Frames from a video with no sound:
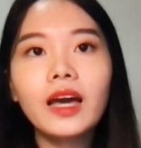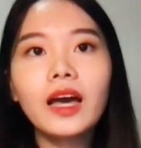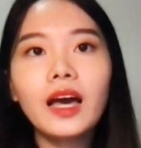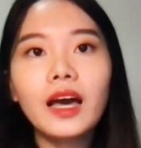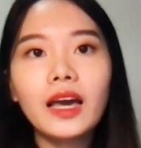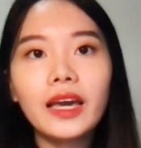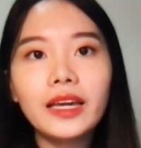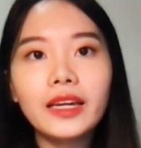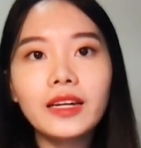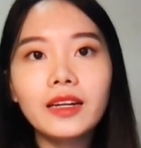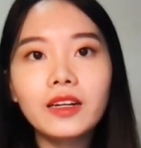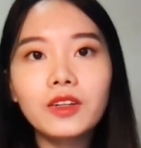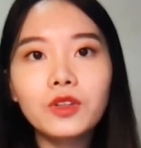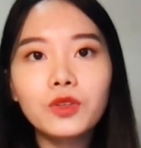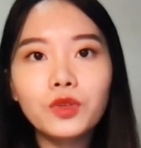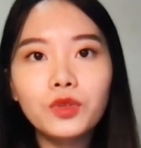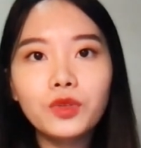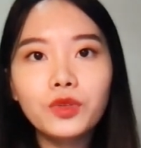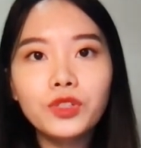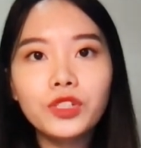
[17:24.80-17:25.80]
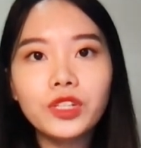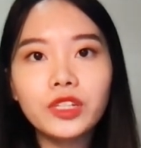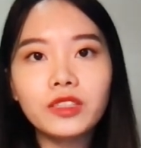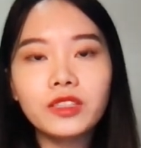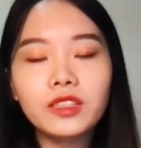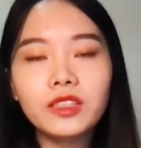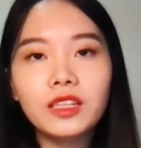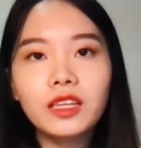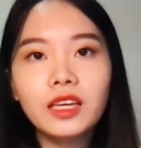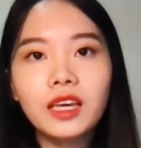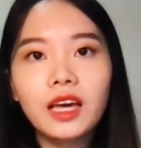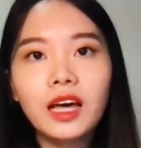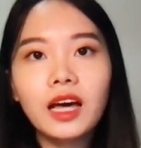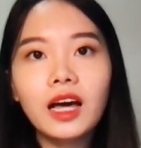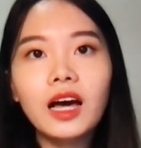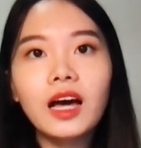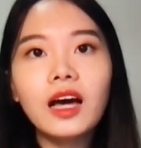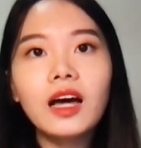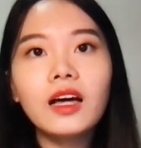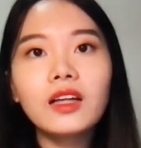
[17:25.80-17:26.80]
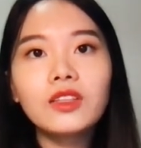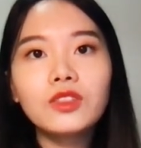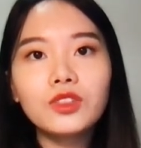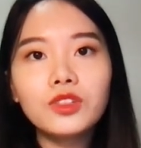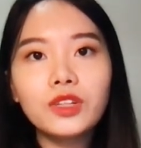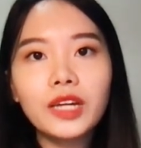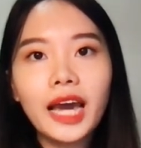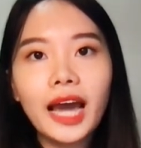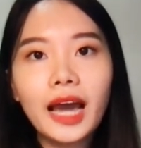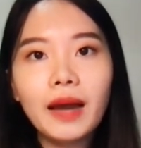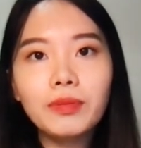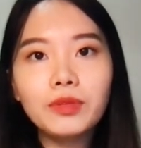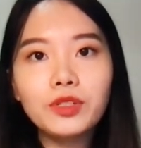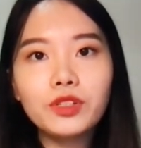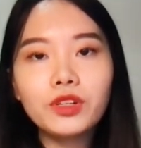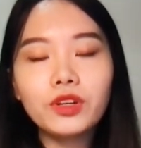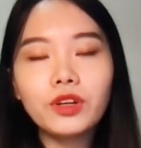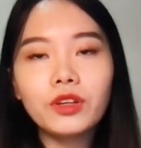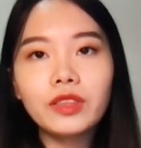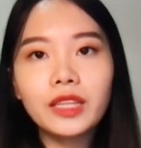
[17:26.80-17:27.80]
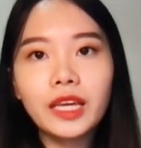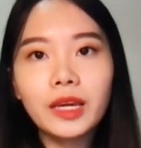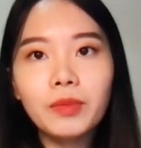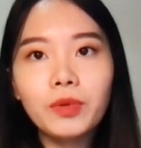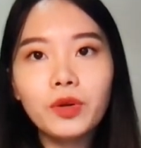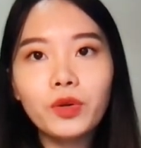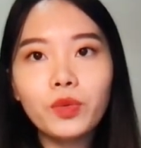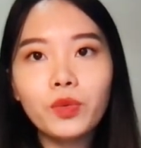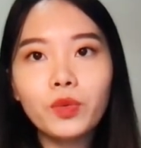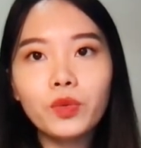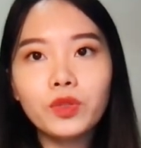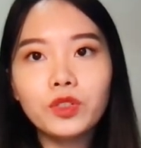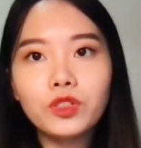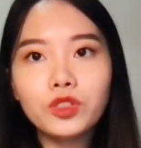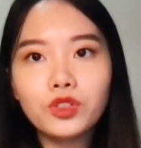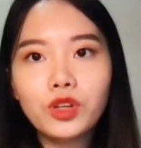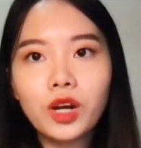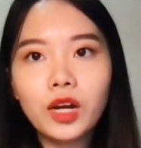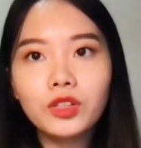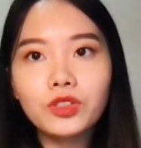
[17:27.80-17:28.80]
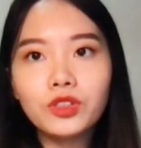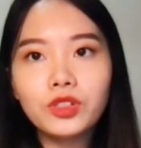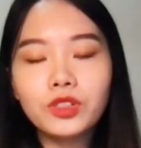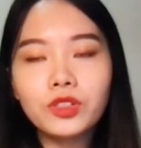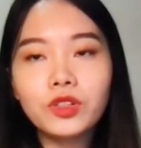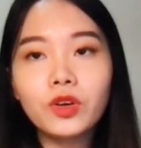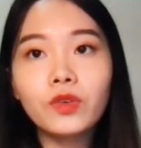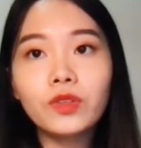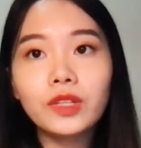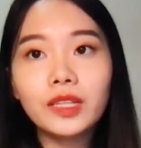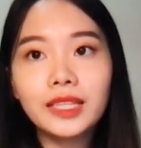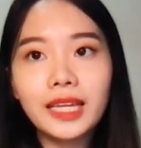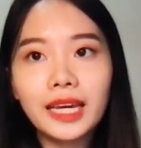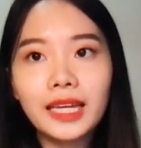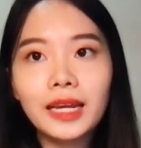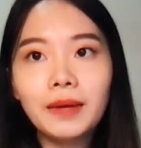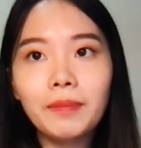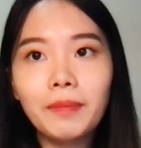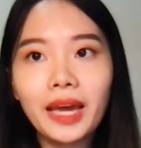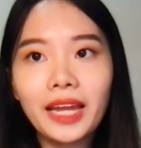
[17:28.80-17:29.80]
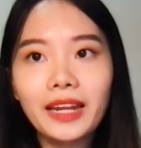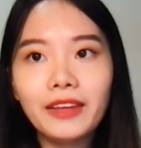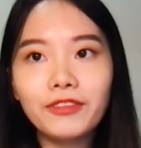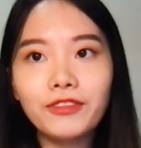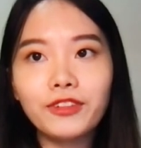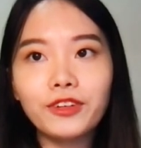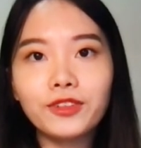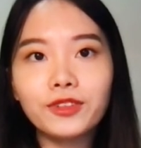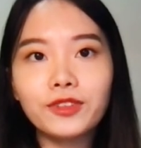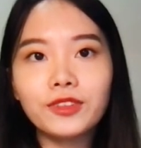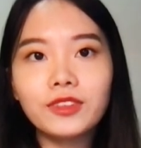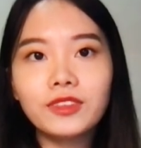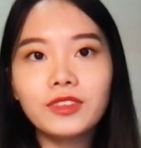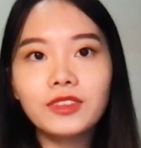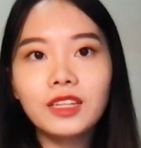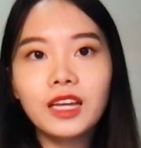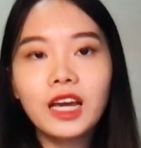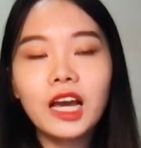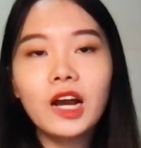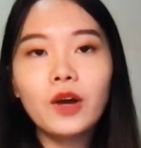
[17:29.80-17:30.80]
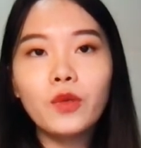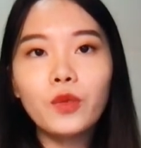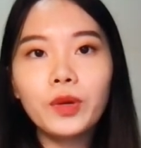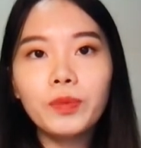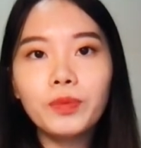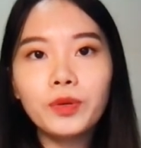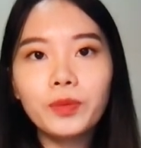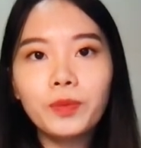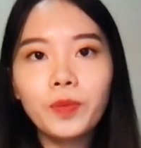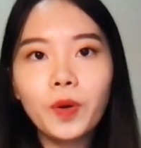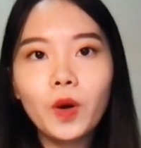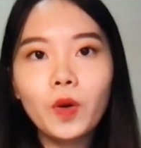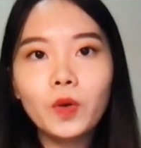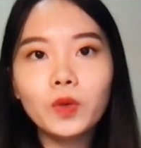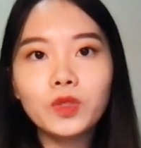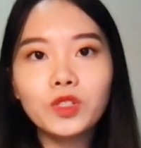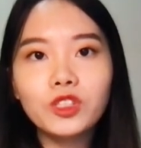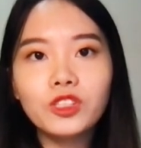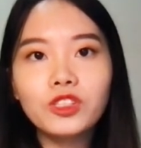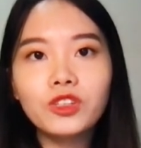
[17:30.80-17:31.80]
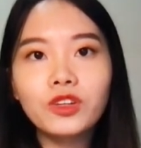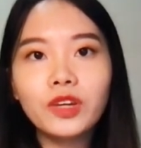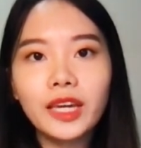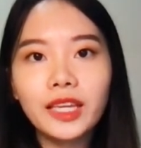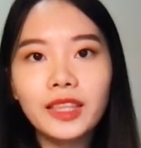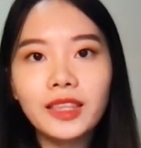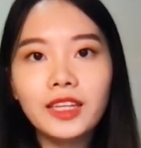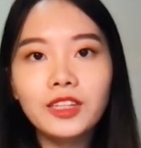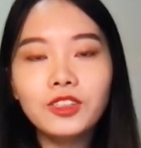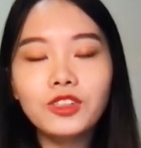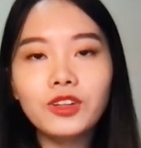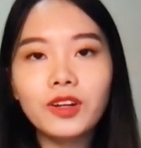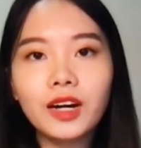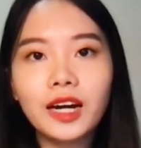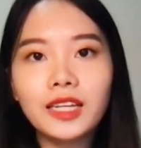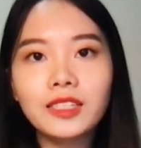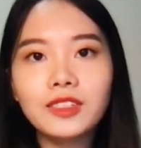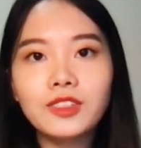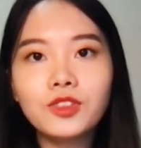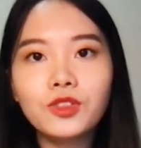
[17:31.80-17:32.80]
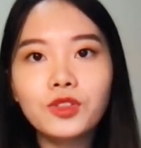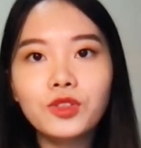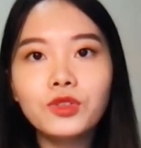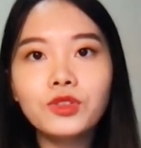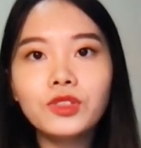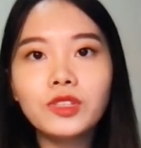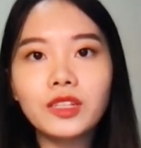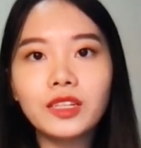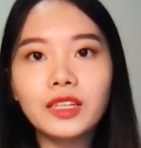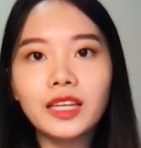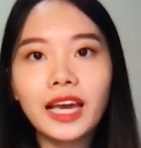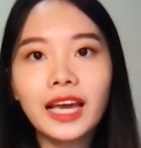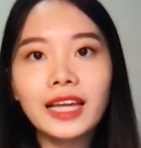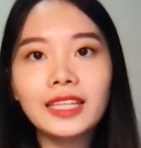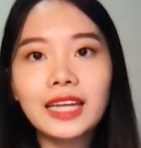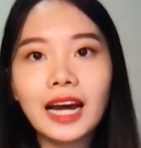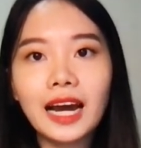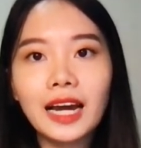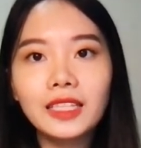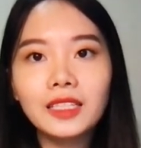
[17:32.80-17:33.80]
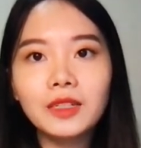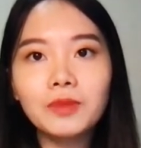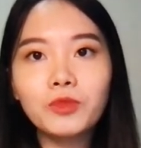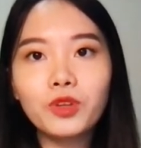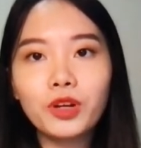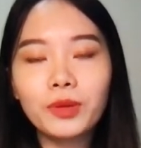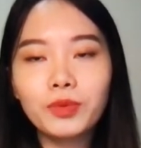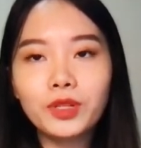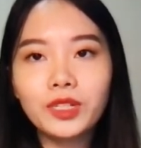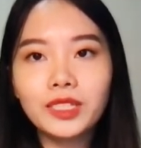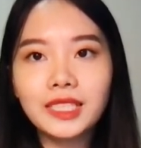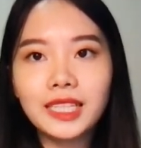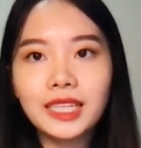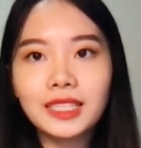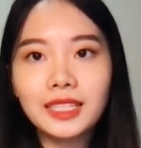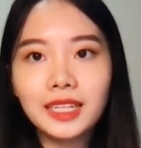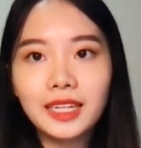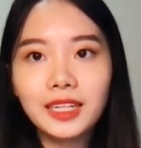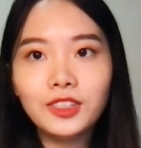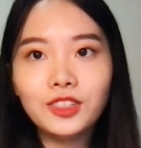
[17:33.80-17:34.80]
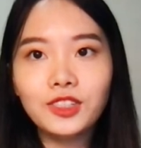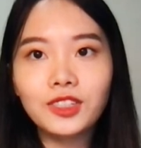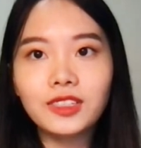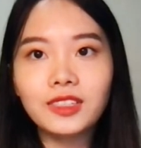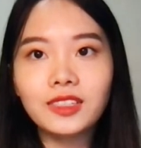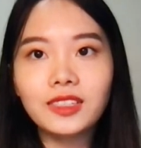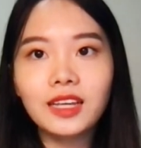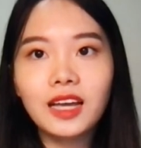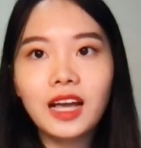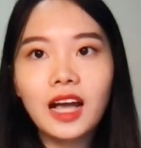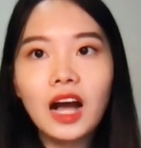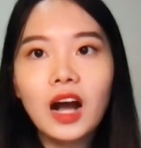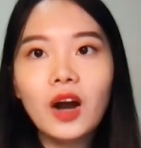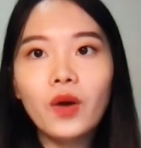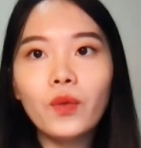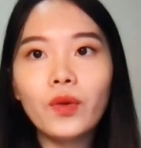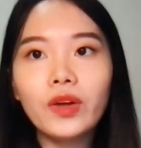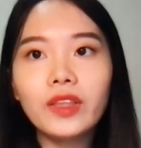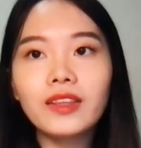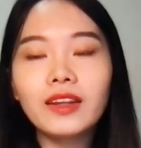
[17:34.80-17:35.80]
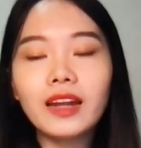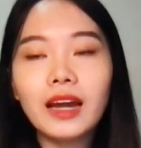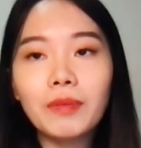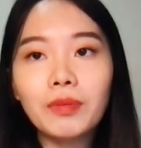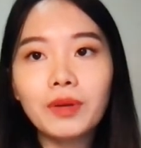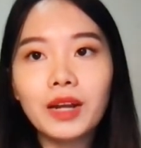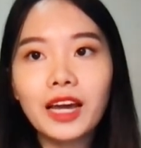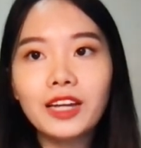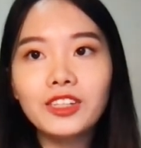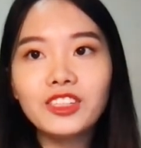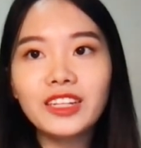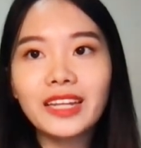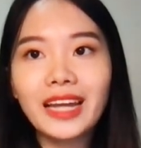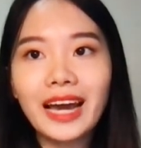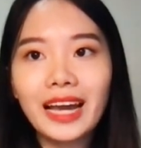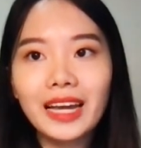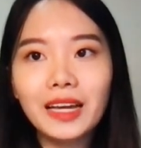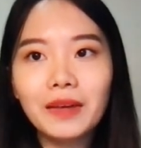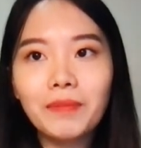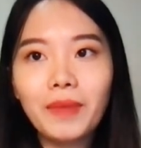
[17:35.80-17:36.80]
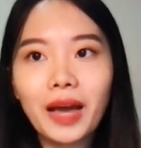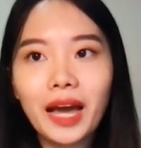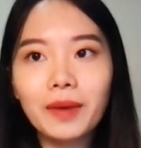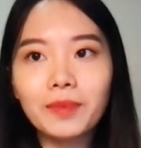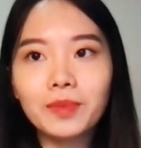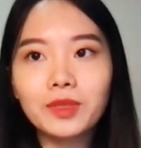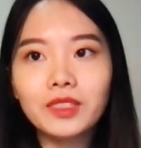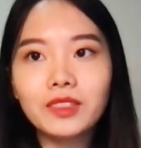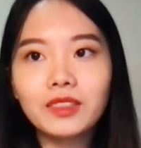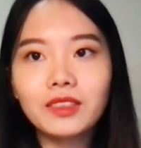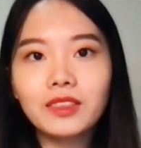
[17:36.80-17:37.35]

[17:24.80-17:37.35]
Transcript: In conclusion, to capture neighborhood structures on the data manifold, we propose to initialize user and item representations with Laplacian eigenmaps.